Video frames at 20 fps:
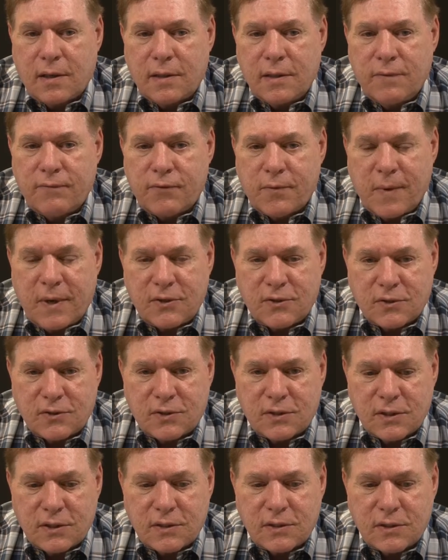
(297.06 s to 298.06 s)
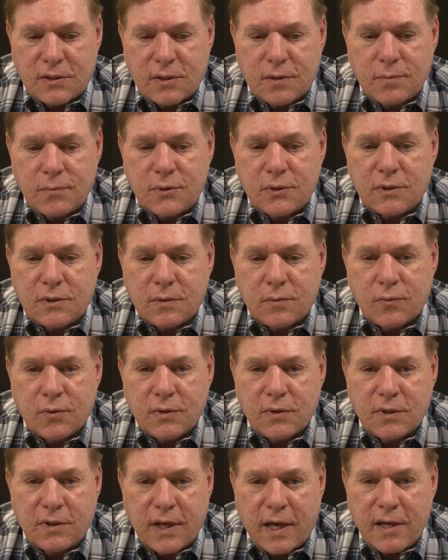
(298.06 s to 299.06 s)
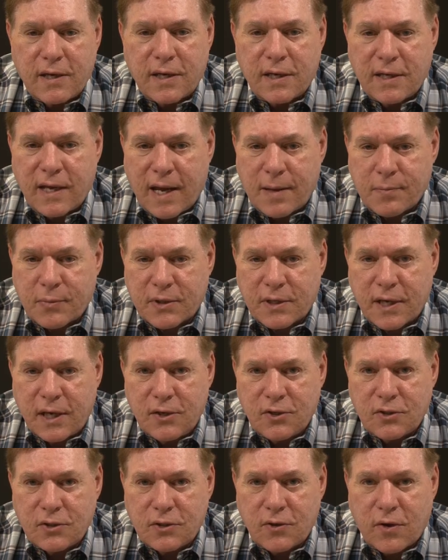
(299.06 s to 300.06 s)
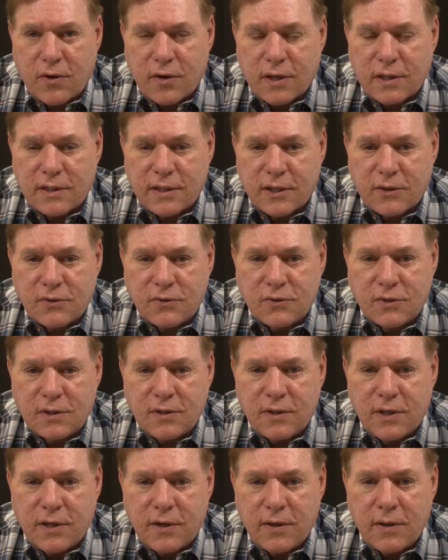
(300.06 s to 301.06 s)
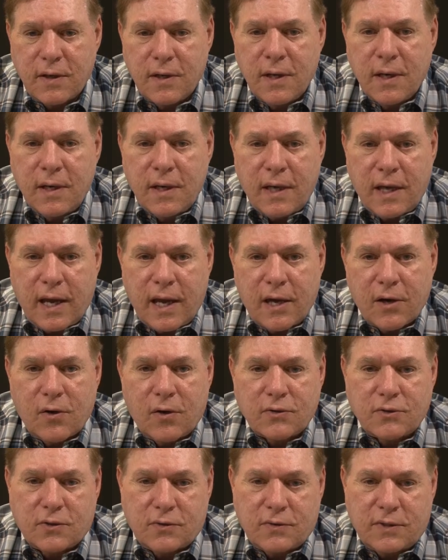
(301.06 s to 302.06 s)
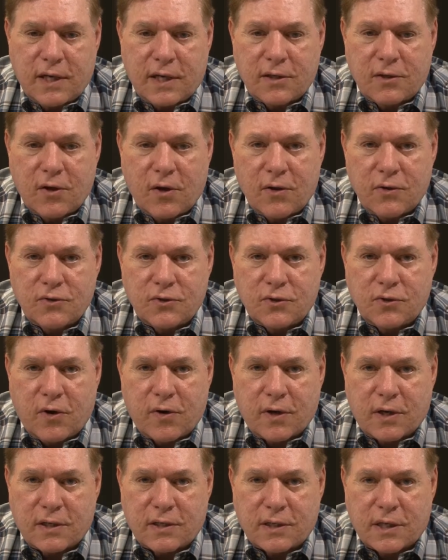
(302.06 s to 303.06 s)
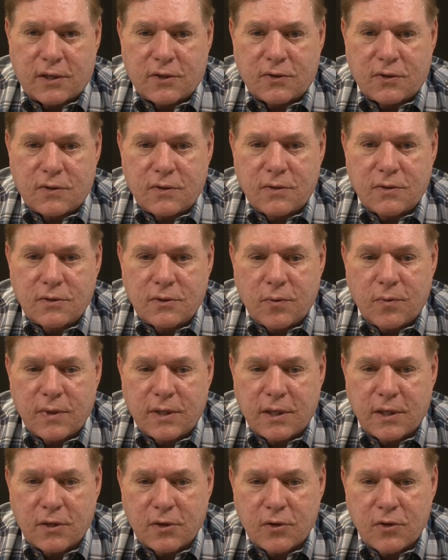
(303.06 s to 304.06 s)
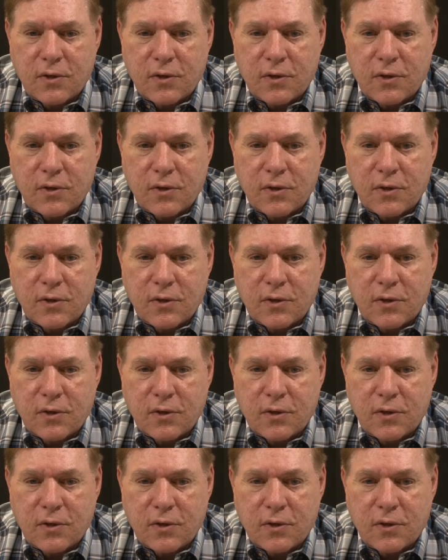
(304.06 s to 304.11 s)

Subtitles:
information systems with the data and application architectures in there, and also technology architecture. So we can